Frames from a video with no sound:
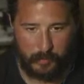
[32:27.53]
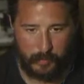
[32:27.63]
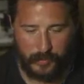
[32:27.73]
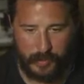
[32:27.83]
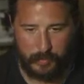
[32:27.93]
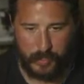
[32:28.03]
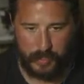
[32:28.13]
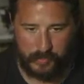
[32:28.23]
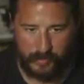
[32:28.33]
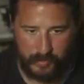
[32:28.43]

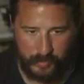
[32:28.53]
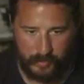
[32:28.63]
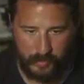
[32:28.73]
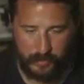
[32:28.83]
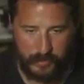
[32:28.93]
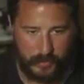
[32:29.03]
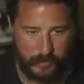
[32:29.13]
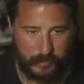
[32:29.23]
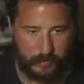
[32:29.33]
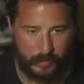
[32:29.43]
subreddits is you know
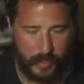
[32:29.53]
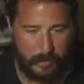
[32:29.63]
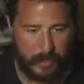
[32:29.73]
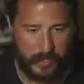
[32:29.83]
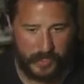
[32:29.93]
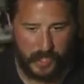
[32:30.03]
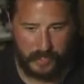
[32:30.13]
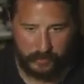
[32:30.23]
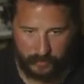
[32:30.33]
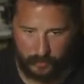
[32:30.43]
your grandpa
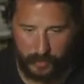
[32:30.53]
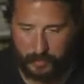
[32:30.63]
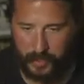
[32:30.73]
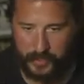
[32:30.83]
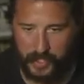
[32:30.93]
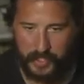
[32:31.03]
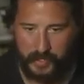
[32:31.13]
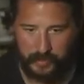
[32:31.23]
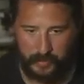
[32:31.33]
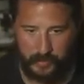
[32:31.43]
died or your grandma died
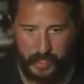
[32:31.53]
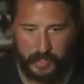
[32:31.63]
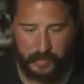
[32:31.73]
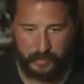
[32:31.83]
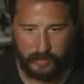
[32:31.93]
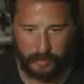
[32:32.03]
and you got a,